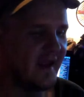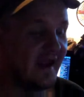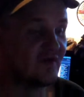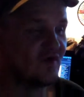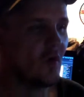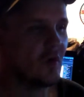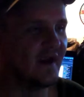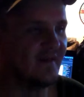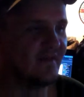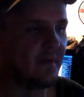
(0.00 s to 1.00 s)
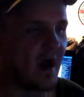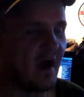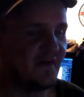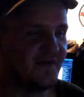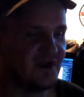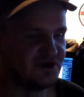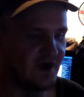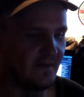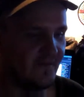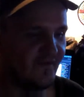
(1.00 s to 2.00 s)
ignoring the
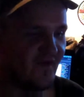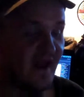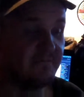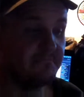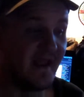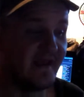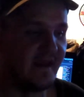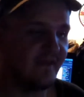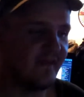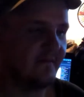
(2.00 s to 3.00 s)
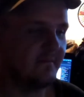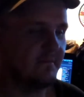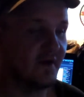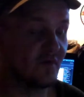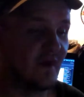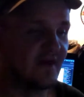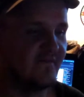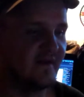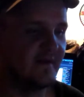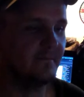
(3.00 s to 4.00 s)
politicians and making them
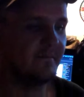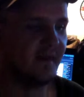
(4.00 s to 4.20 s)
irrelevant